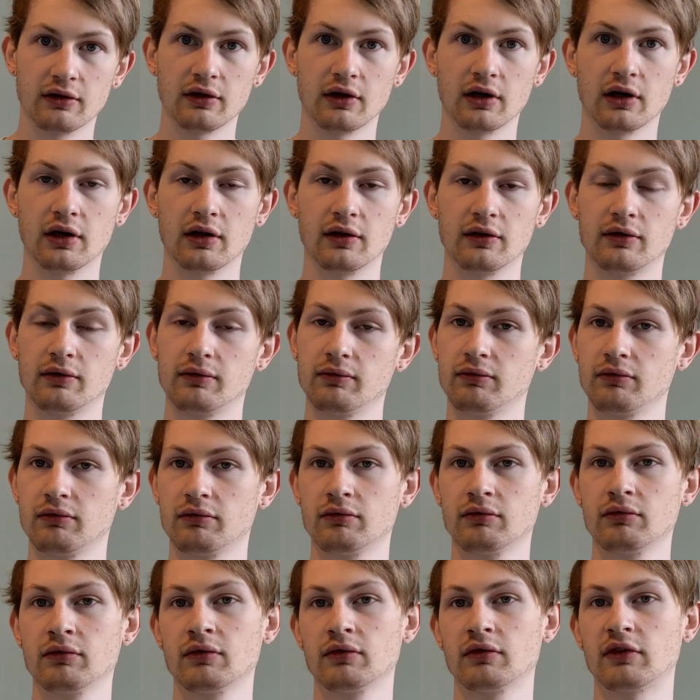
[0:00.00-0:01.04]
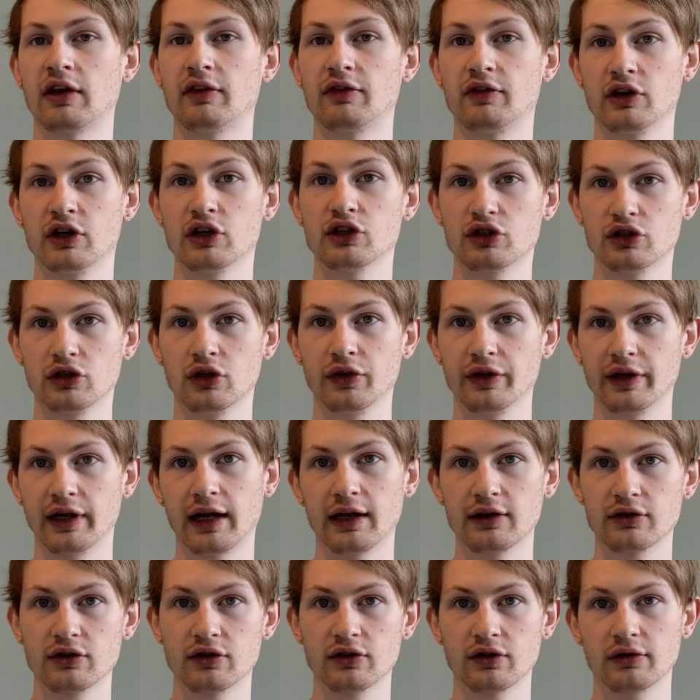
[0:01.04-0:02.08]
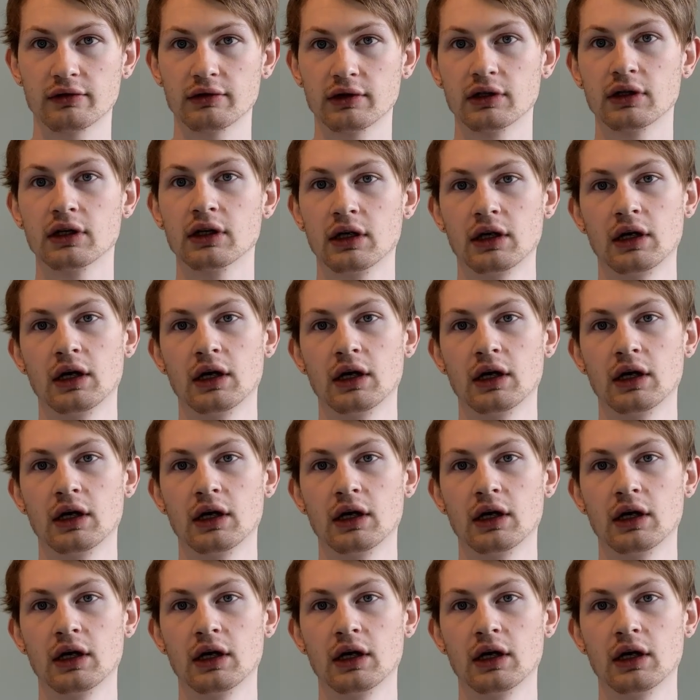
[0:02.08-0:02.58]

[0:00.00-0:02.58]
uh, definition on the edges of it.